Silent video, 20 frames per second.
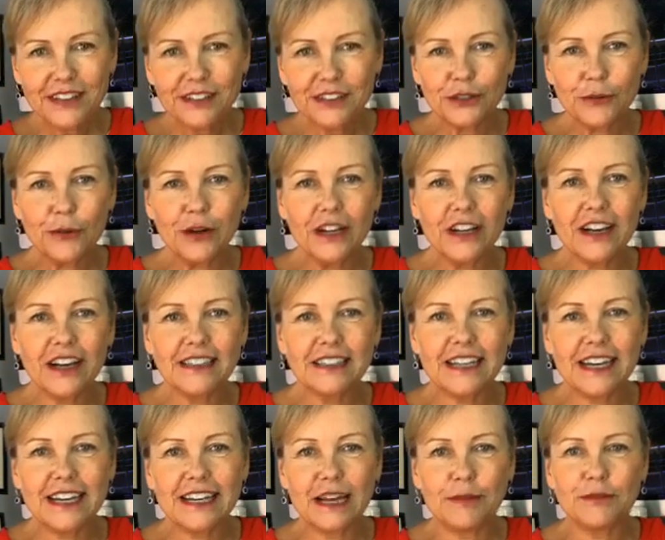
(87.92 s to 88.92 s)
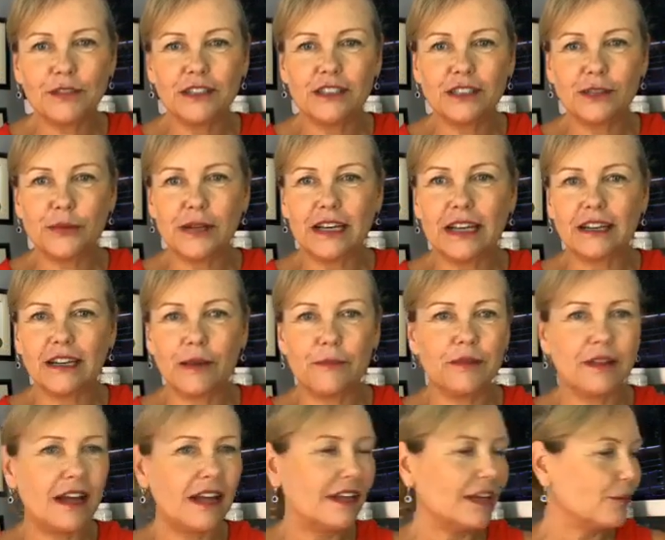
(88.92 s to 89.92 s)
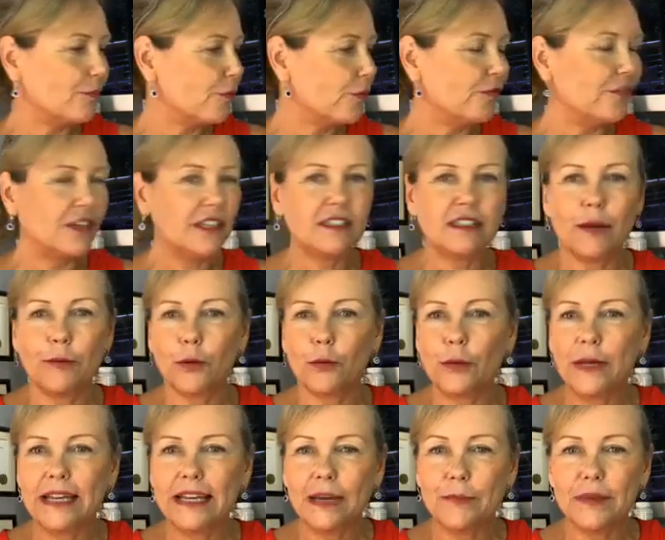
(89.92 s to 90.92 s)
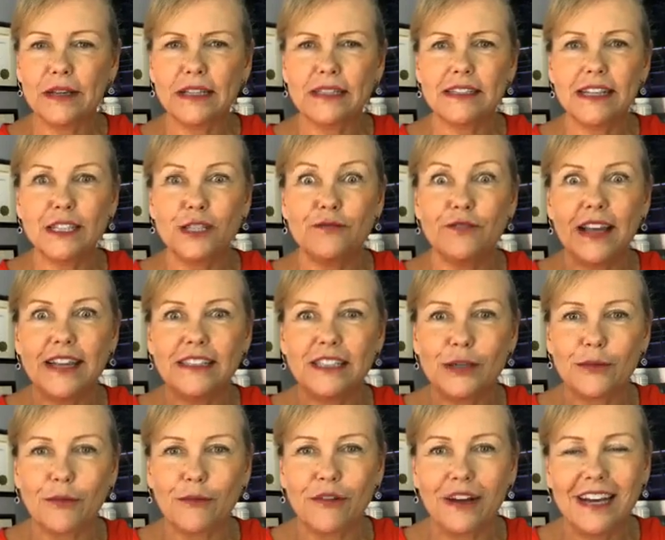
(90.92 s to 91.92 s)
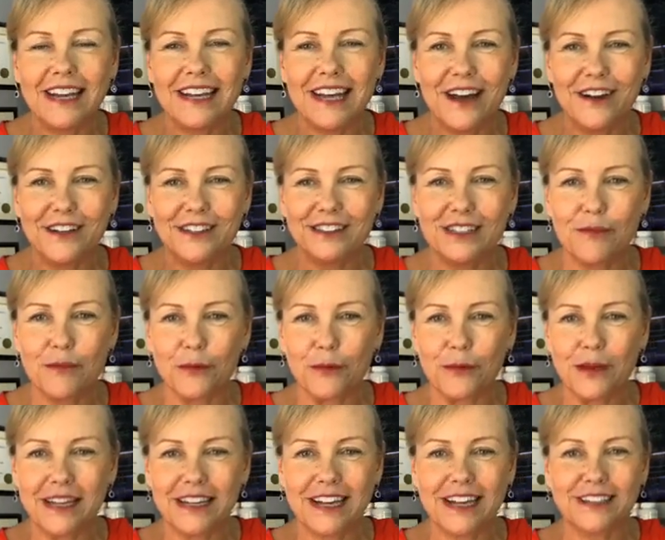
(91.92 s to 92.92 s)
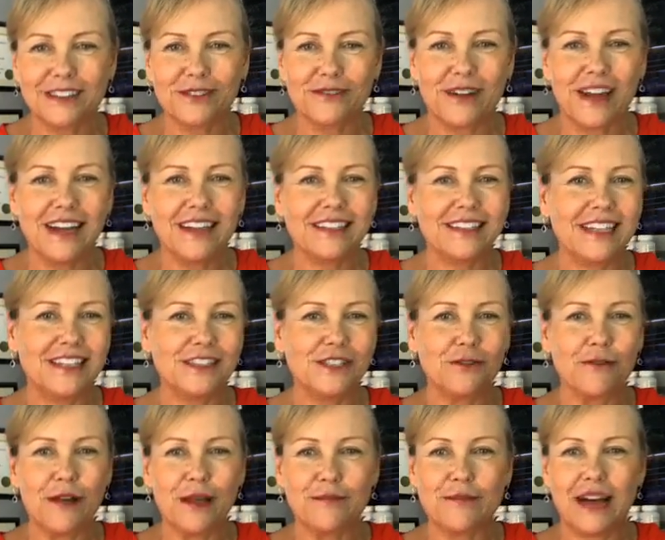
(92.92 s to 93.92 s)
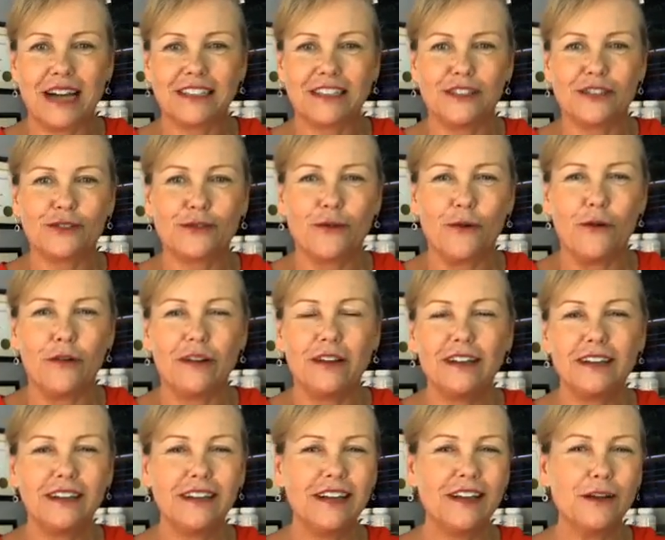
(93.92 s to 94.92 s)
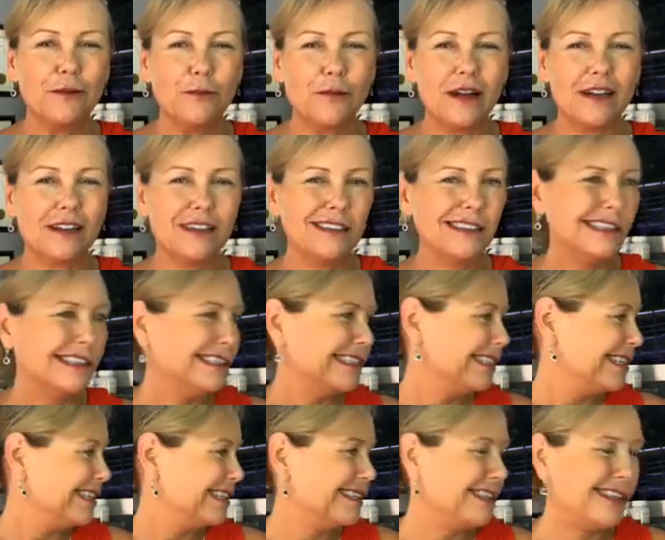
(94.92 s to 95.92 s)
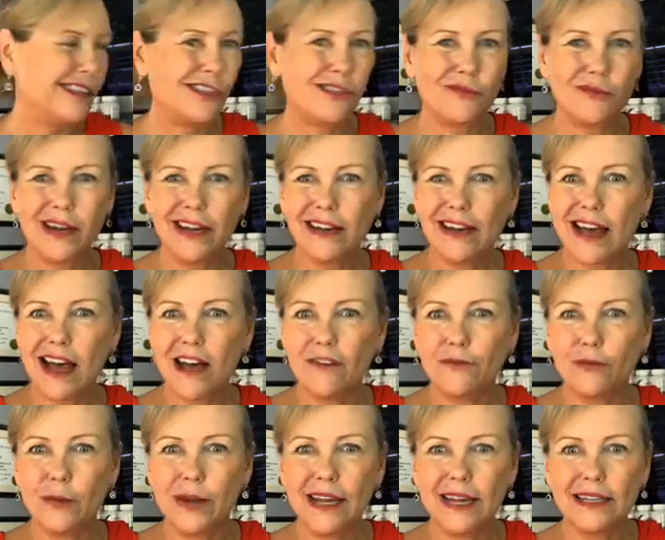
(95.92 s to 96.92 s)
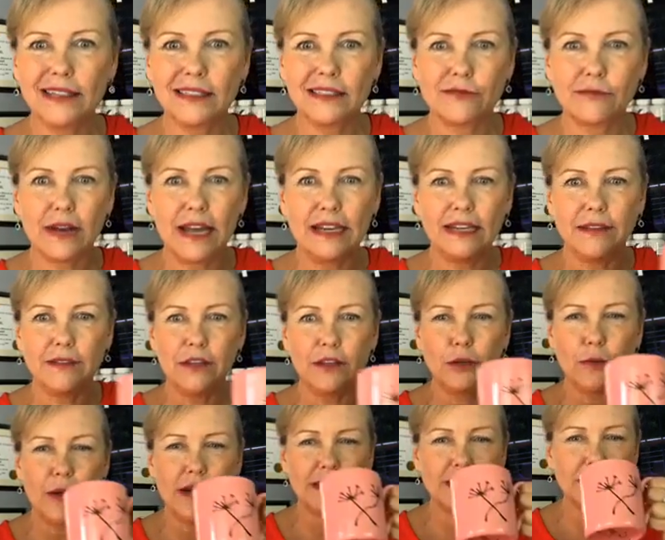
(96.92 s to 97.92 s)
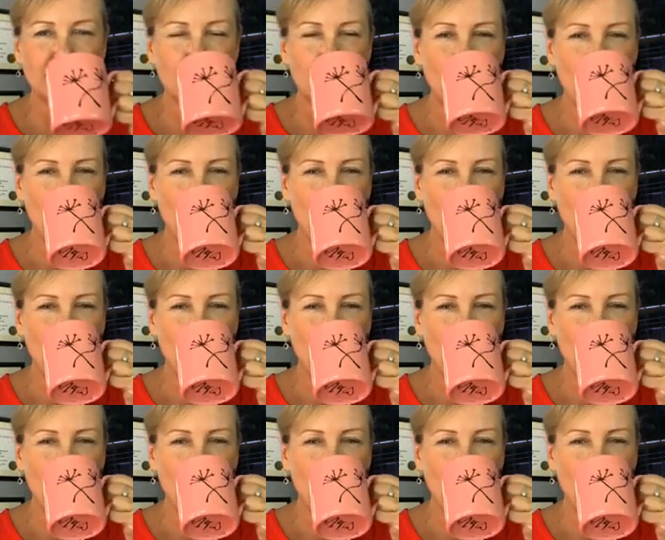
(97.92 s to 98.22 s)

So what are you guys getting up to this weekend? I'm planning a perfect summer weekend because let's face it, we're running out of summer weekends, right? Kids are going back to school in what? 3.5 weeks, right, in the US?